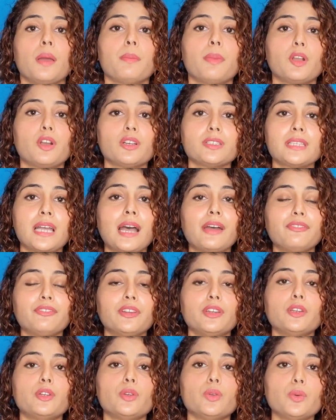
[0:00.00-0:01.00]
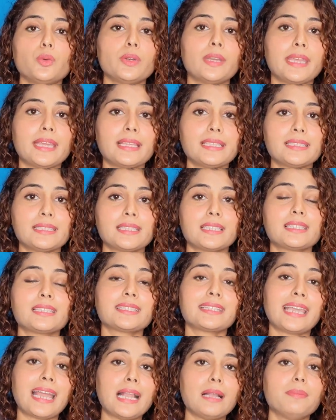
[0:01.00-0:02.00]
because after 2 days the
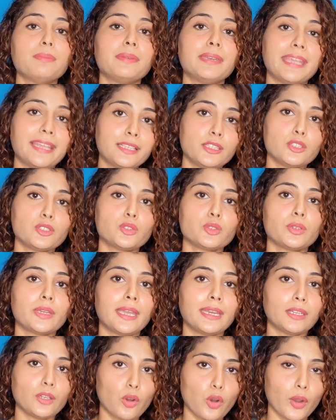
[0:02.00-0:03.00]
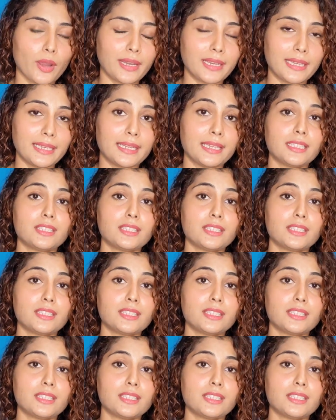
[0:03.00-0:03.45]
scalp tends to get oily.